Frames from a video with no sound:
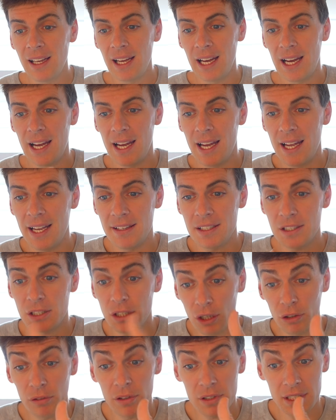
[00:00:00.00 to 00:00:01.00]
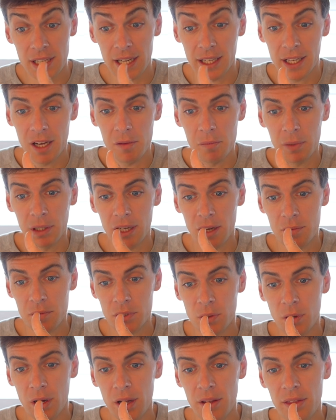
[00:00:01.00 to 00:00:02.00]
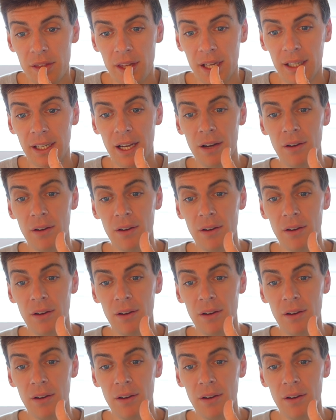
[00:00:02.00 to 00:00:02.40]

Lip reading: And tolerance stack up becomes quite a thing.